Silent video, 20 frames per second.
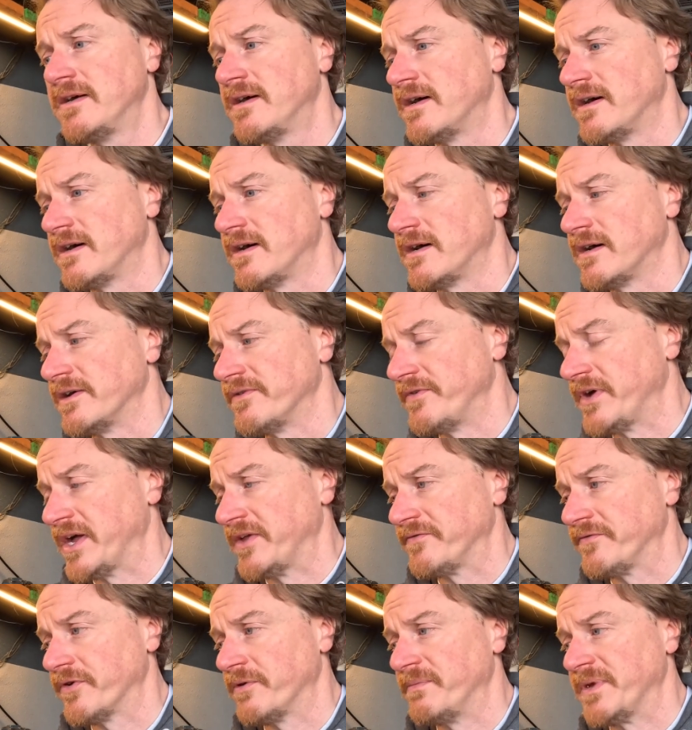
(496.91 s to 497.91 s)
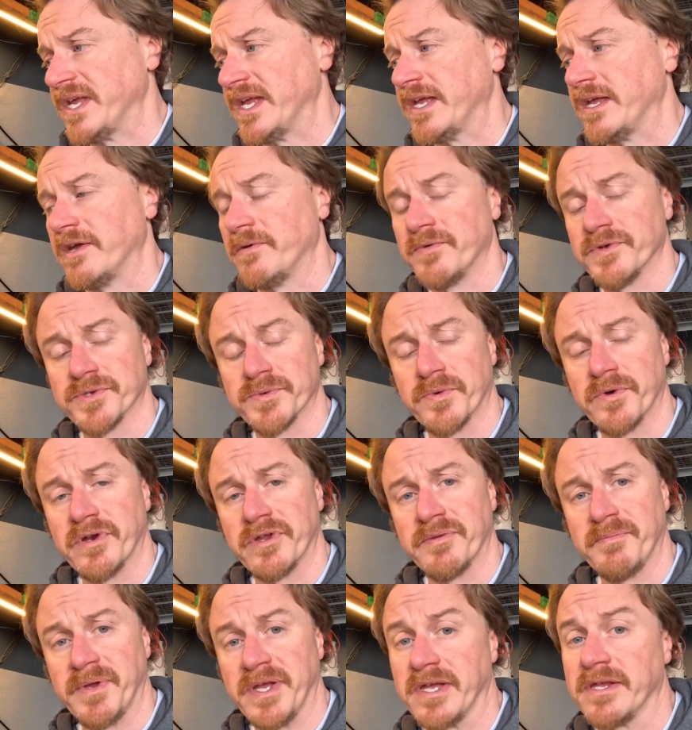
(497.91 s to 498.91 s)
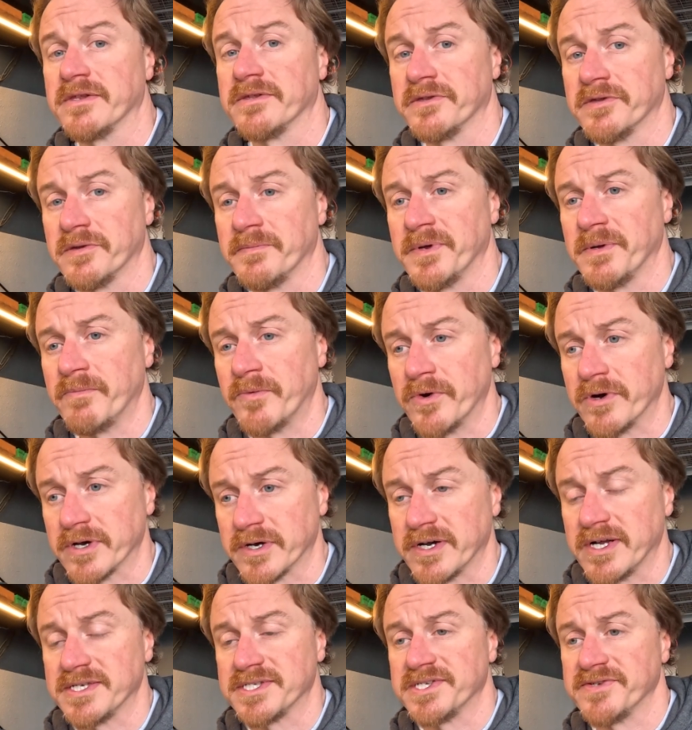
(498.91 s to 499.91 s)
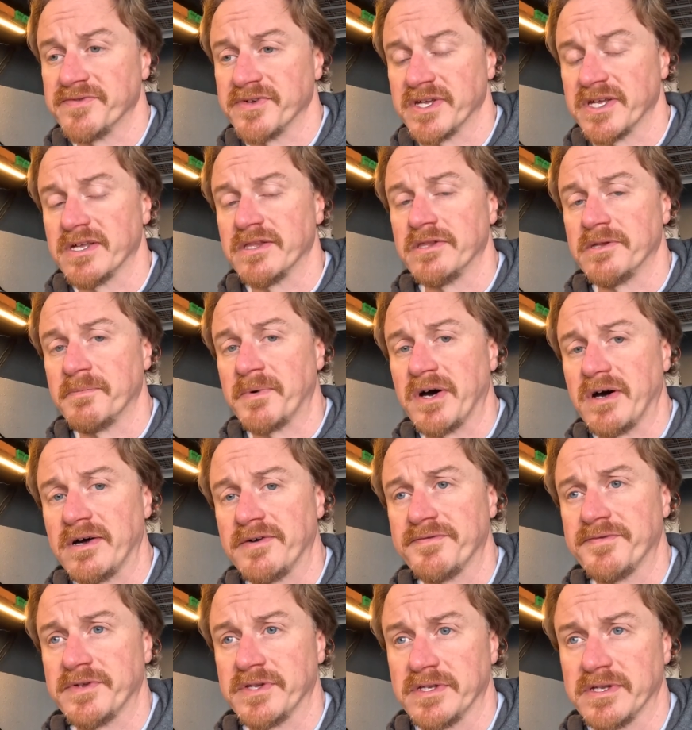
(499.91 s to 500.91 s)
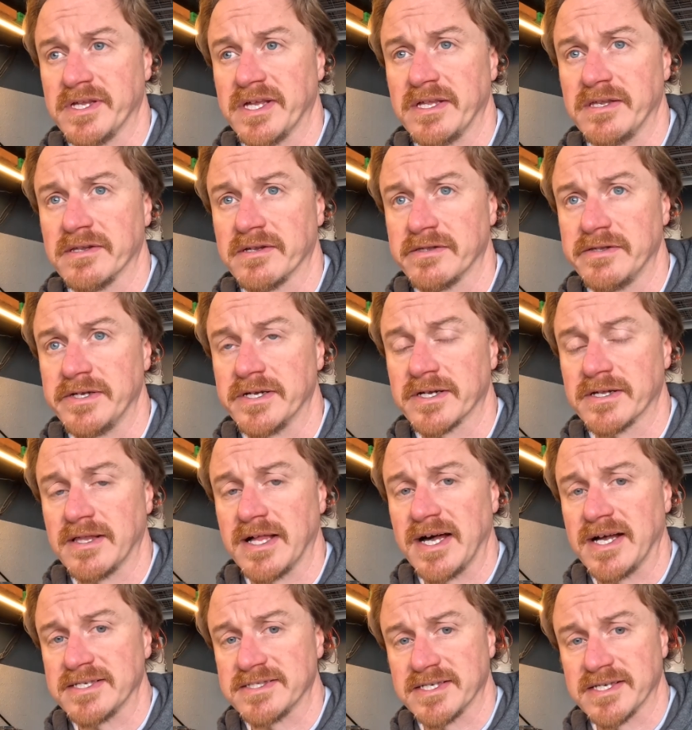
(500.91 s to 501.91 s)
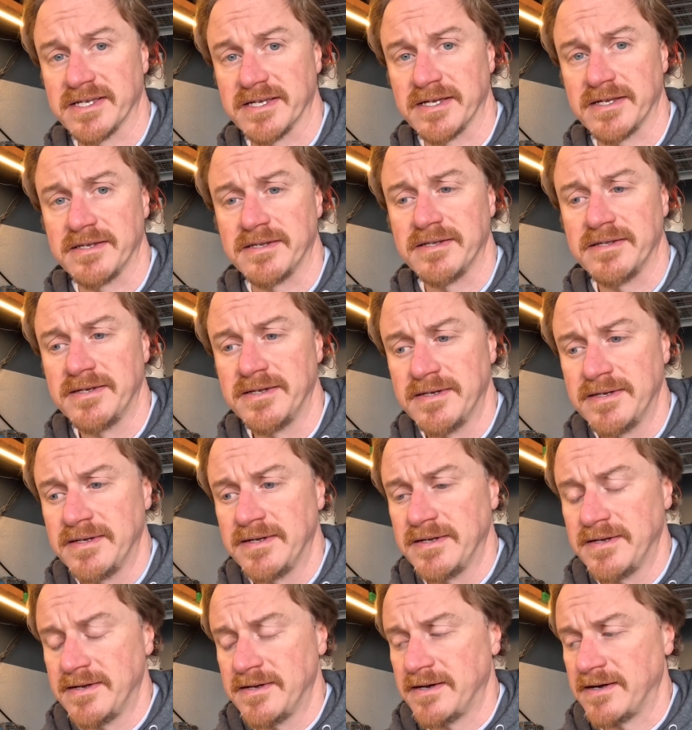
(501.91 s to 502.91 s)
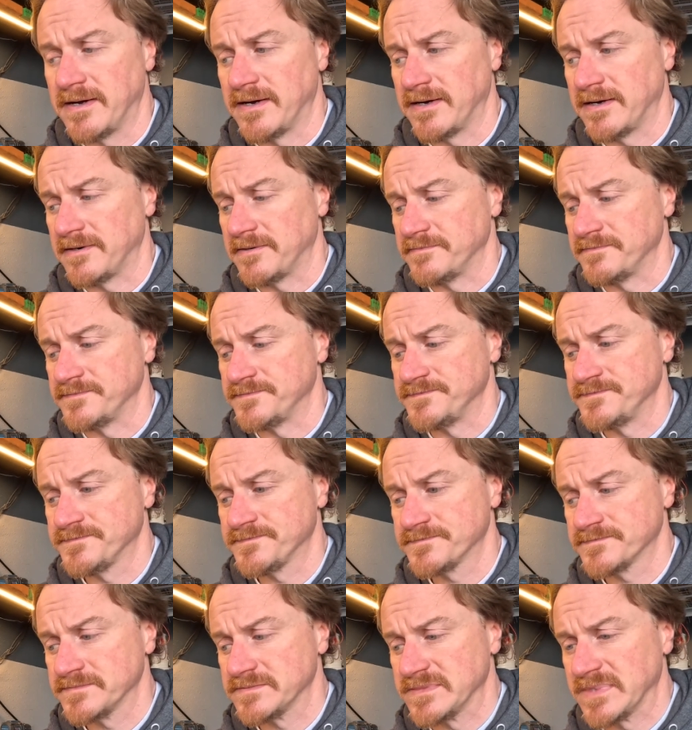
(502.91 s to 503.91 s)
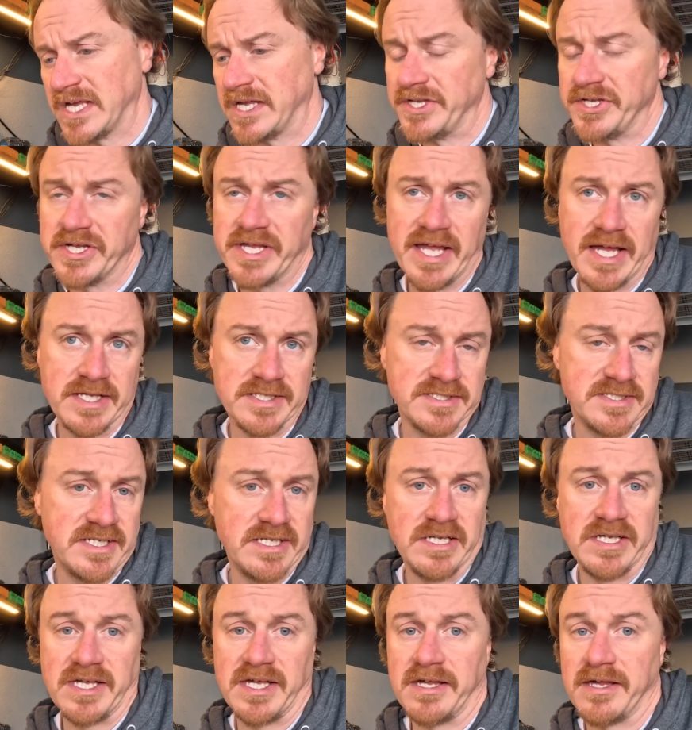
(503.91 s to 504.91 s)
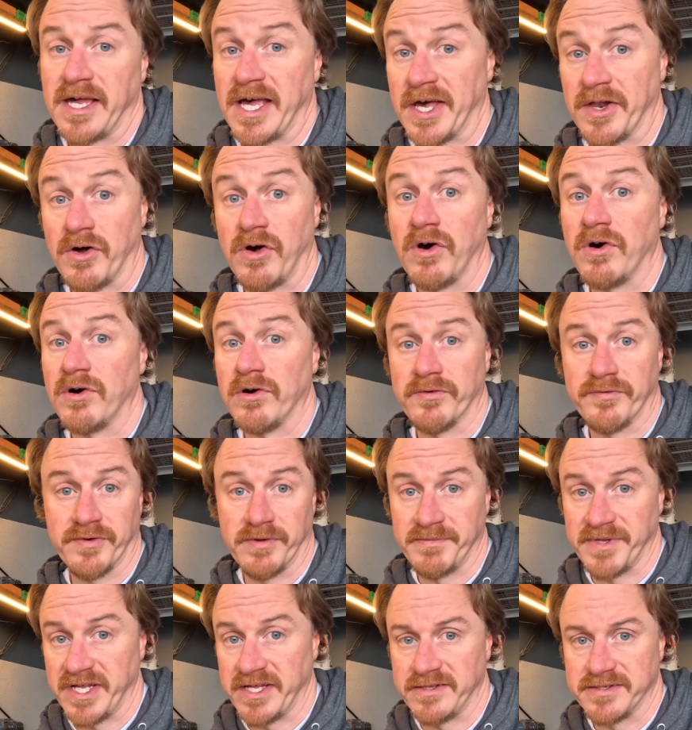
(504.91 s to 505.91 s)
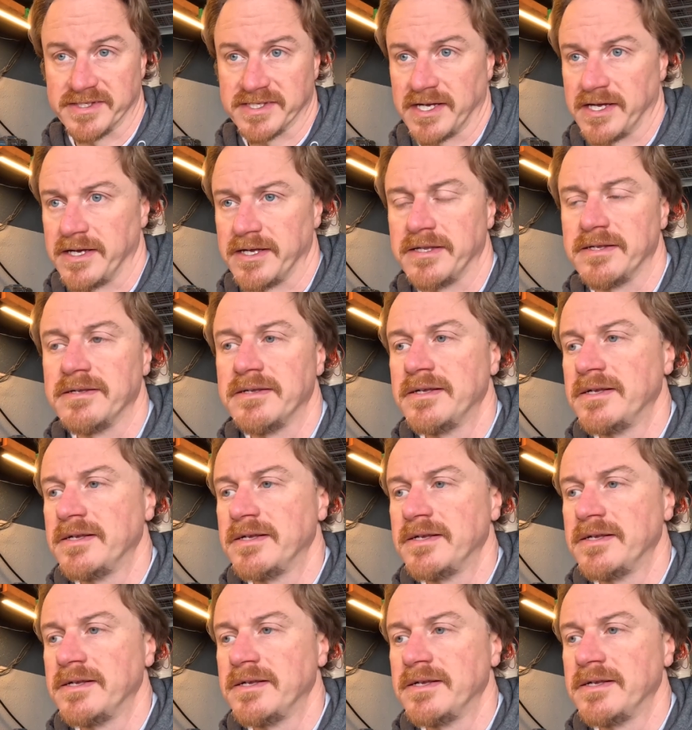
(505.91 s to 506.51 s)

And for me, it was worth being a little bit more aggressive and getting them off and getting clear glass again. And you can't see it at all from the inside.